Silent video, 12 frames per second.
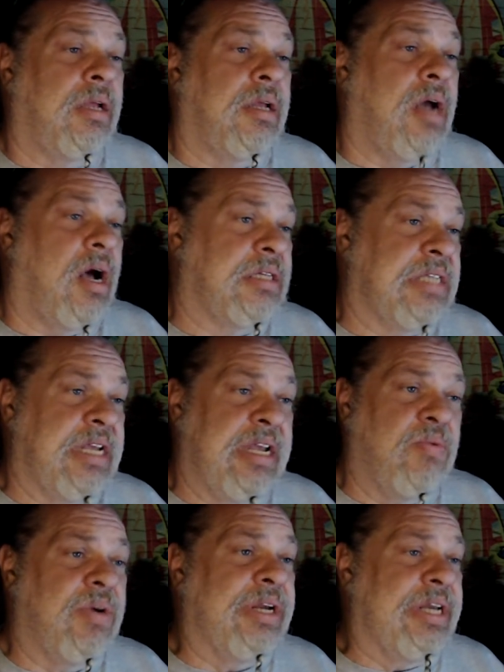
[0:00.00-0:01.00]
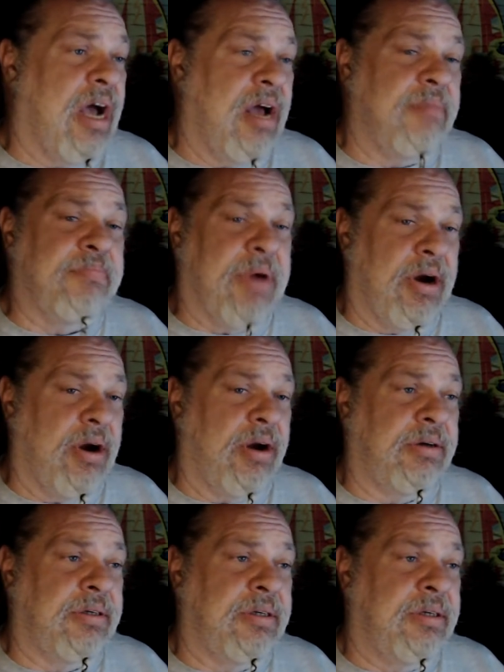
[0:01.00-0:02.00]
Because it would not
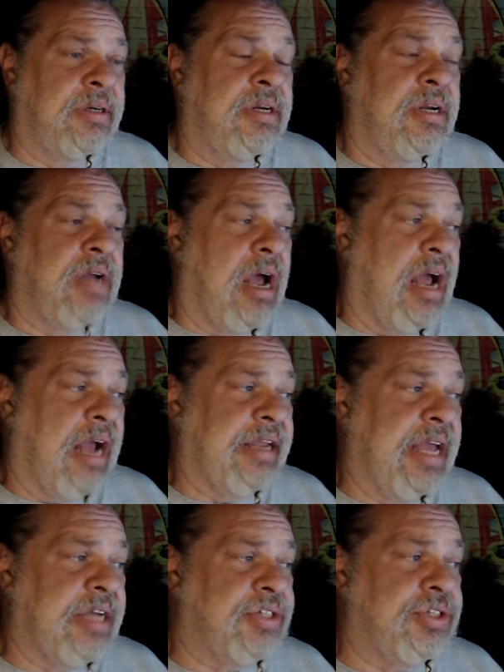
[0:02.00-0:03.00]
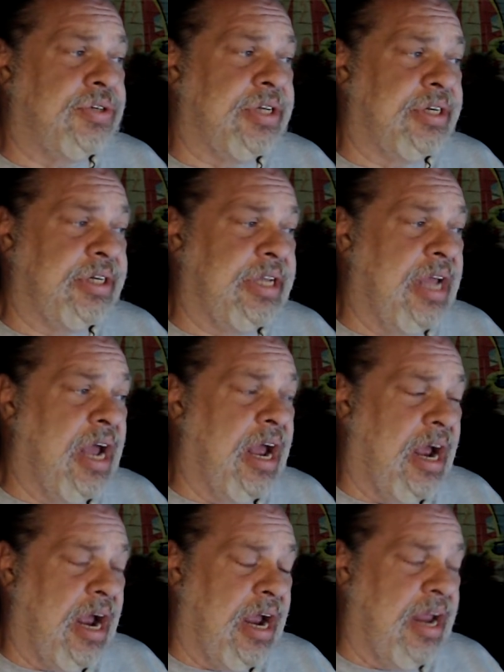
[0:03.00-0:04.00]
burn. I guess you can,
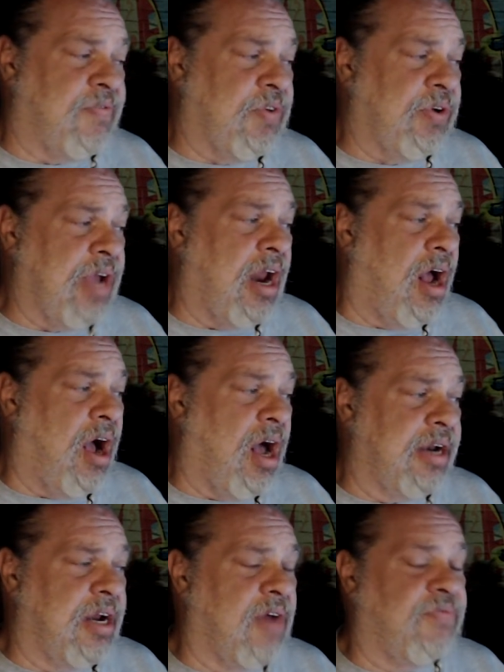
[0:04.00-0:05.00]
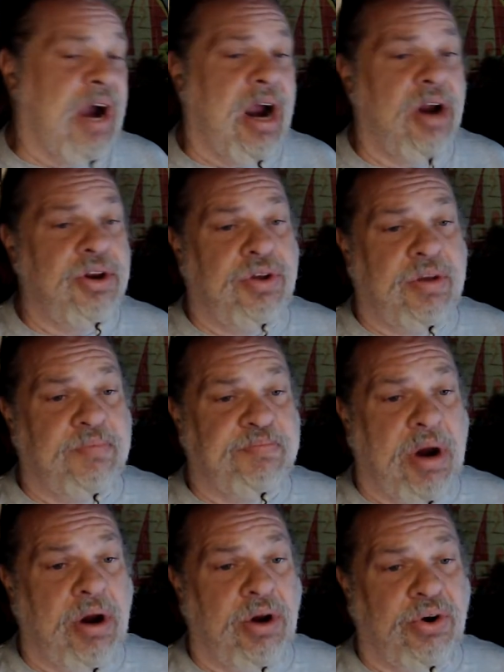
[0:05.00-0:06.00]
if you got a hot enough fire, you can
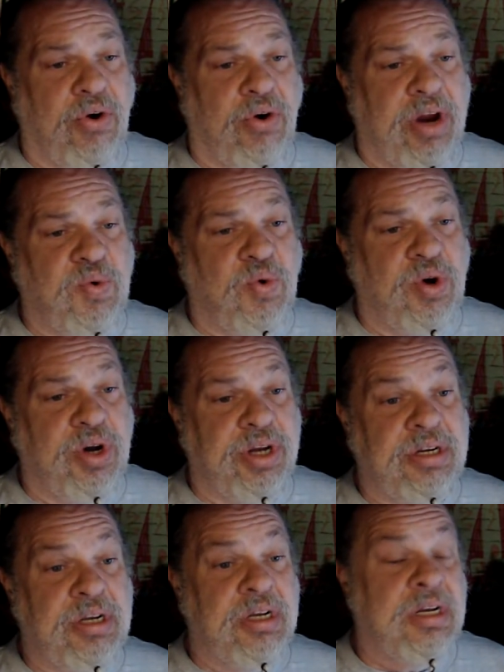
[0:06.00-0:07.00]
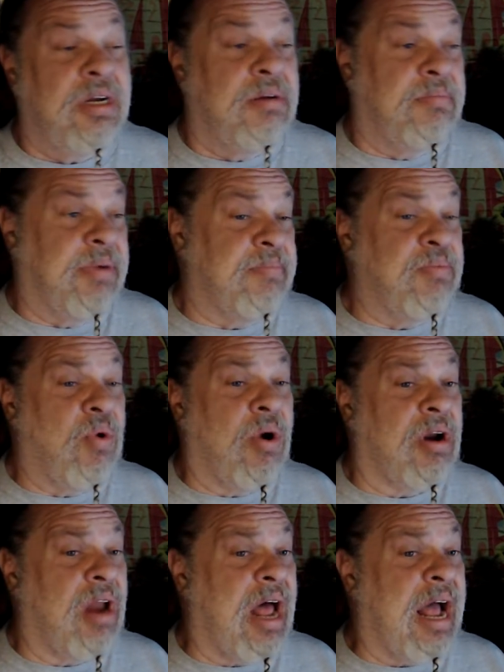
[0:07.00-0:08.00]
burn green wood. But more
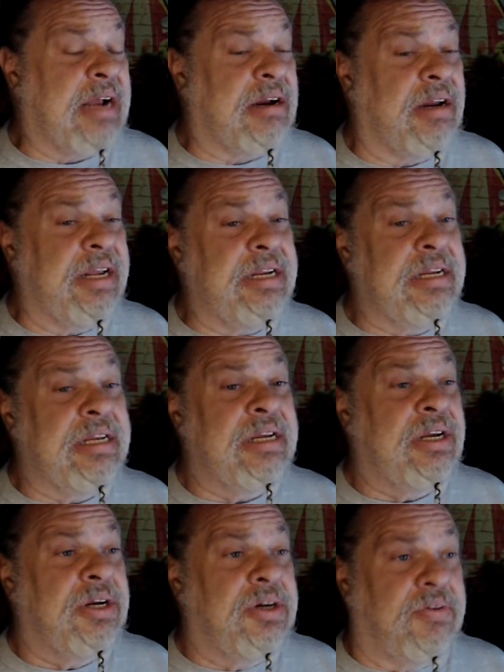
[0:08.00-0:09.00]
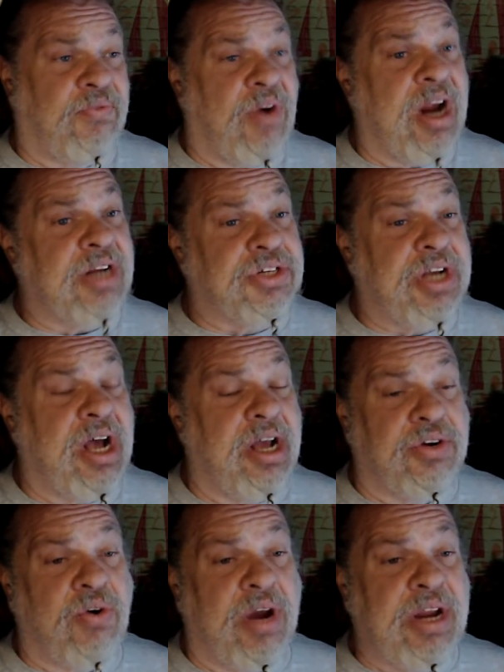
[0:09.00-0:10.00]
than likely, fresh
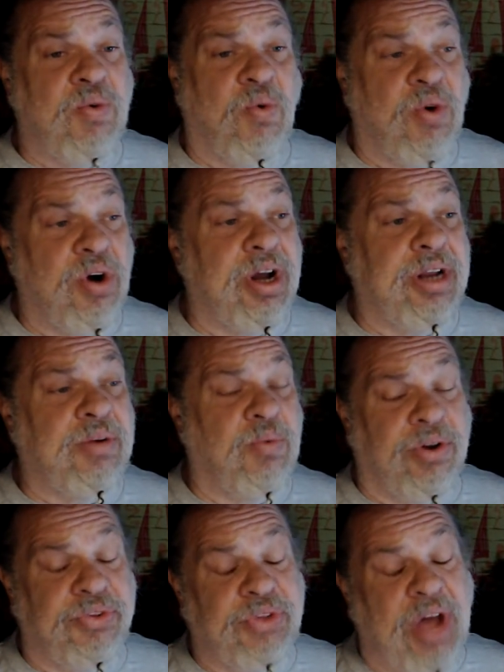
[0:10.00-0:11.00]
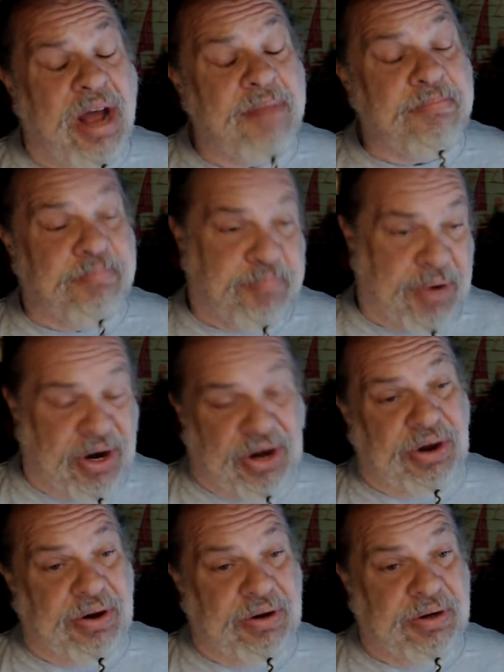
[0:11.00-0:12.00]
cut green wood will not burn.